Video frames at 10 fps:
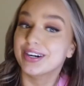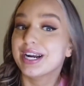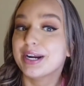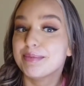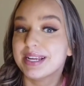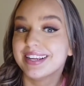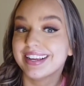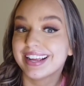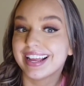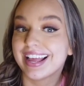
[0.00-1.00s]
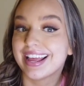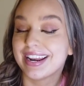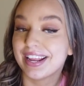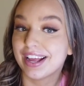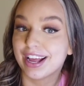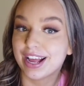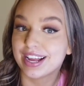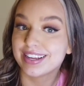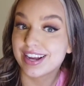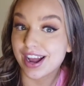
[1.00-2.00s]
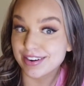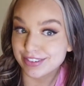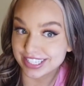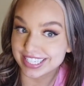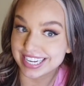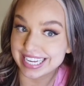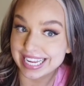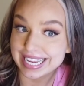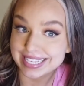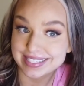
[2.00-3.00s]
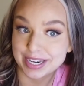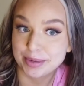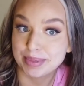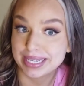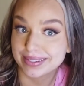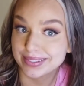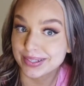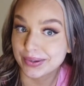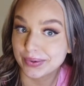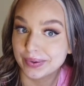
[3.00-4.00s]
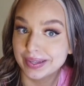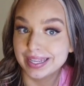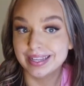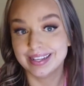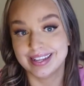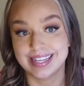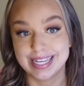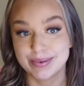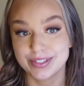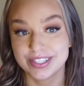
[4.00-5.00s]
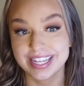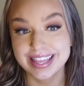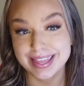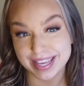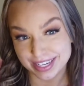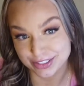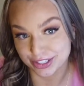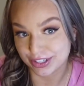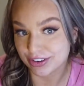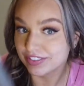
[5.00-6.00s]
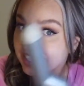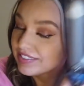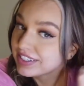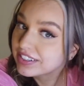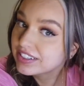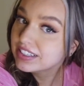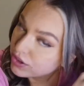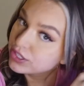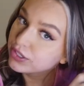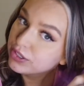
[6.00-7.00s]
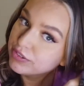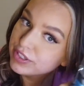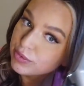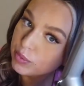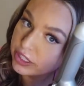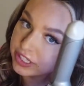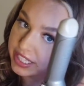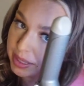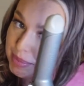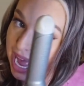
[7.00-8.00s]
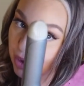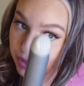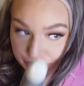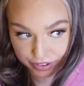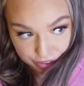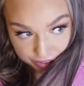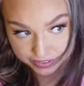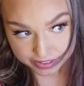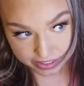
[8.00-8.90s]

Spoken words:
her hair pink, and a guy friend today, his hair pink, so it was just a thing during COVID, I feel. Also, you feel really like powerful.